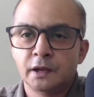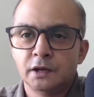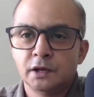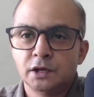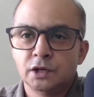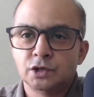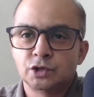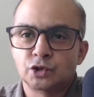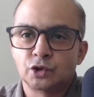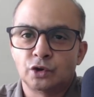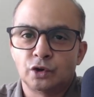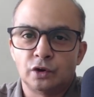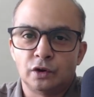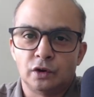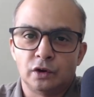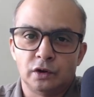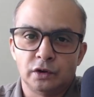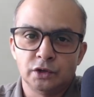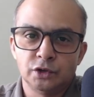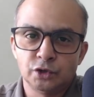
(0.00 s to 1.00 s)

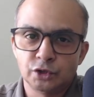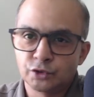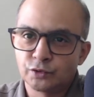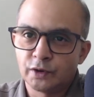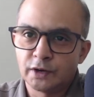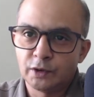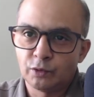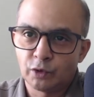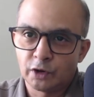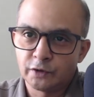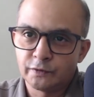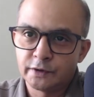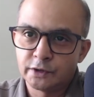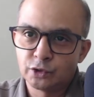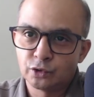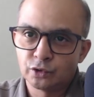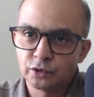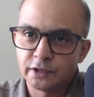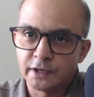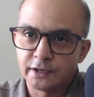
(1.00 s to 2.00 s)
So usually what we
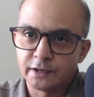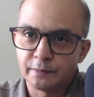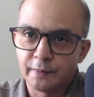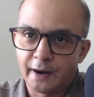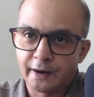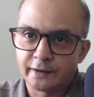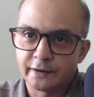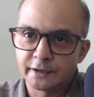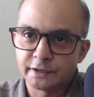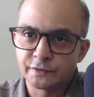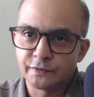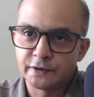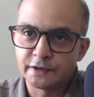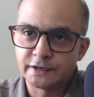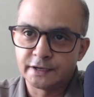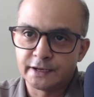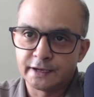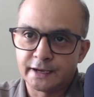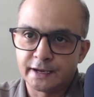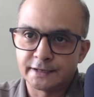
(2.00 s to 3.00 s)
do, that the matrix we
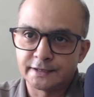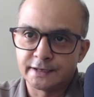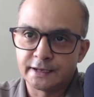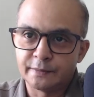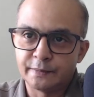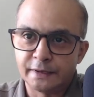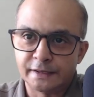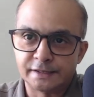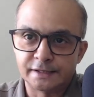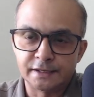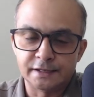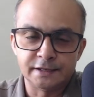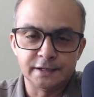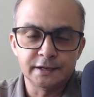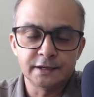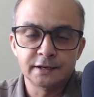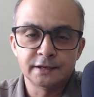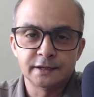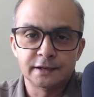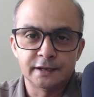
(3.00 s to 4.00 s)
take as A, B, C,
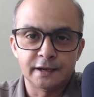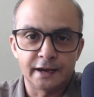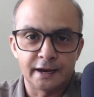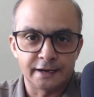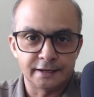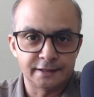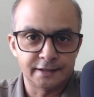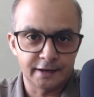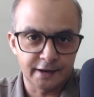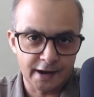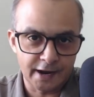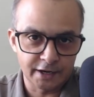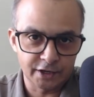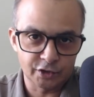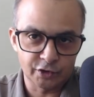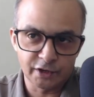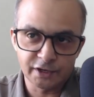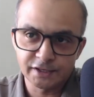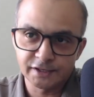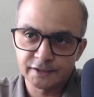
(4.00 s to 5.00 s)
D as the
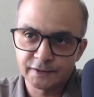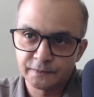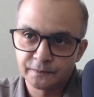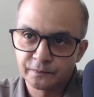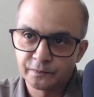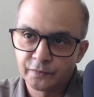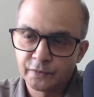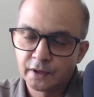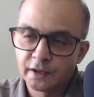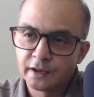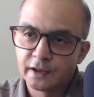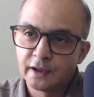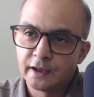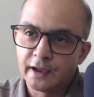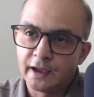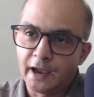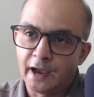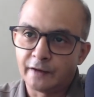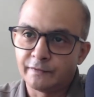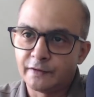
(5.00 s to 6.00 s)
entries,
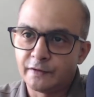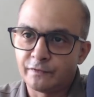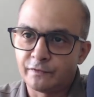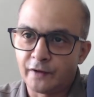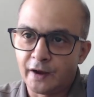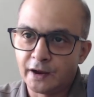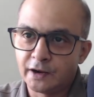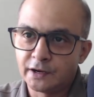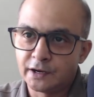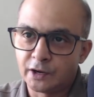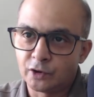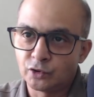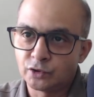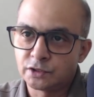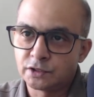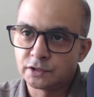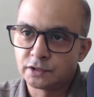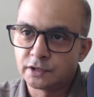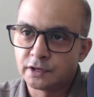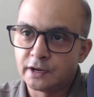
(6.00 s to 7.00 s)
and we find
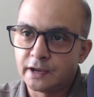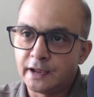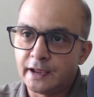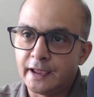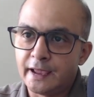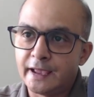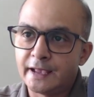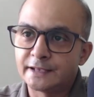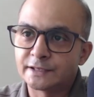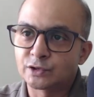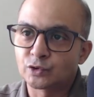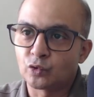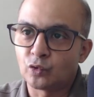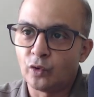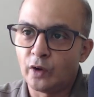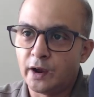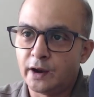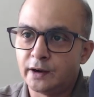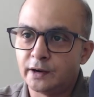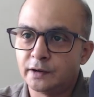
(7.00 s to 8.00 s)
out A
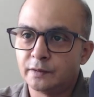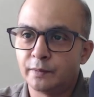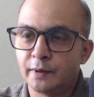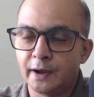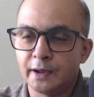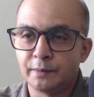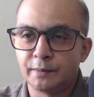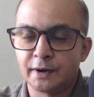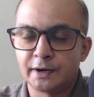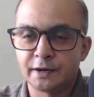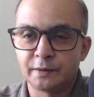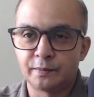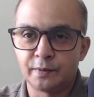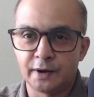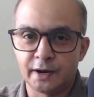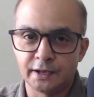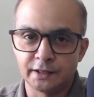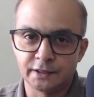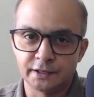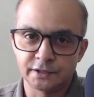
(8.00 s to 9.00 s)
squared by
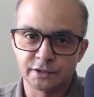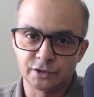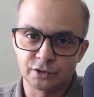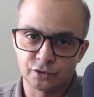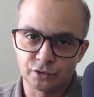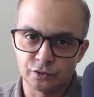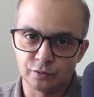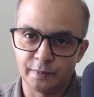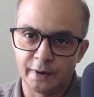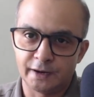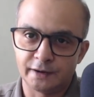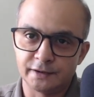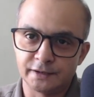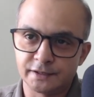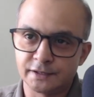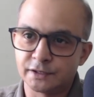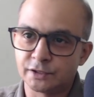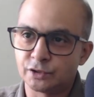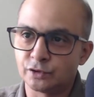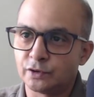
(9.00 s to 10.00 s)
multiplying these two
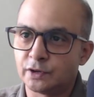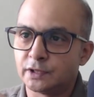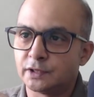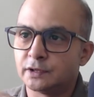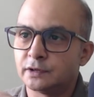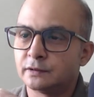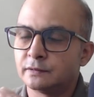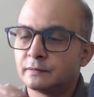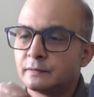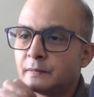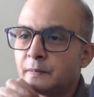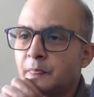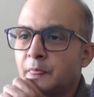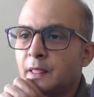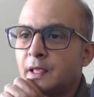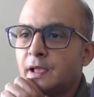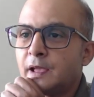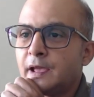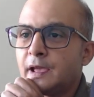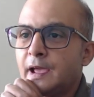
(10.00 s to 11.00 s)
matrices together,
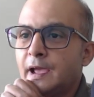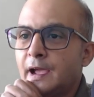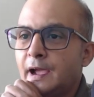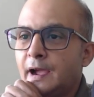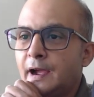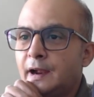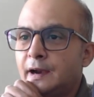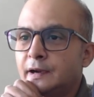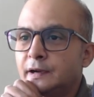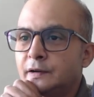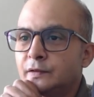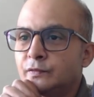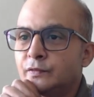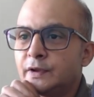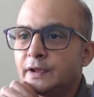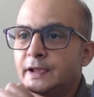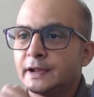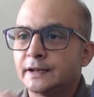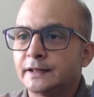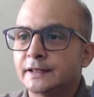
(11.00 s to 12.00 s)
and we
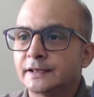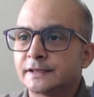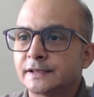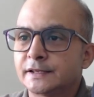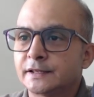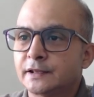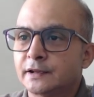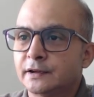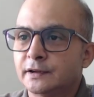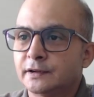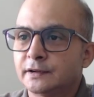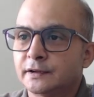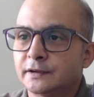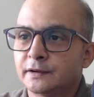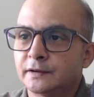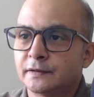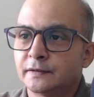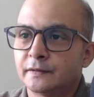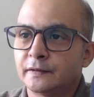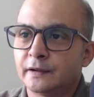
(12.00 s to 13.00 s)
get this is the
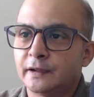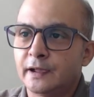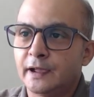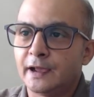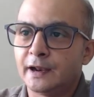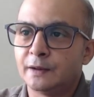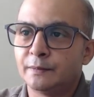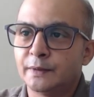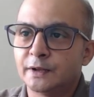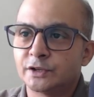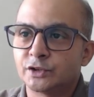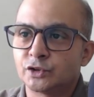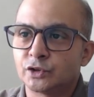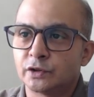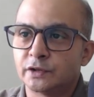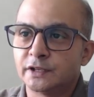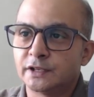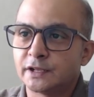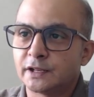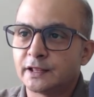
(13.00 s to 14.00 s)
elements, so
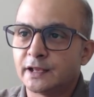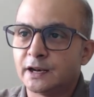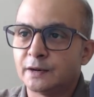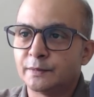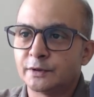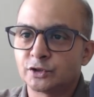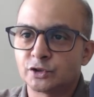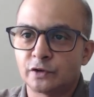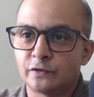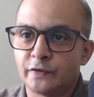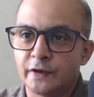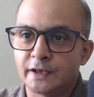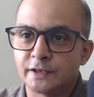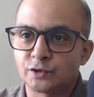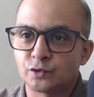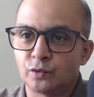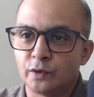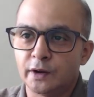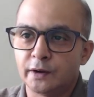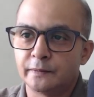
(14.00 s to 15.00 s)
these are the elements of A
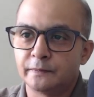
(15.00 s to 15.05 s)
square.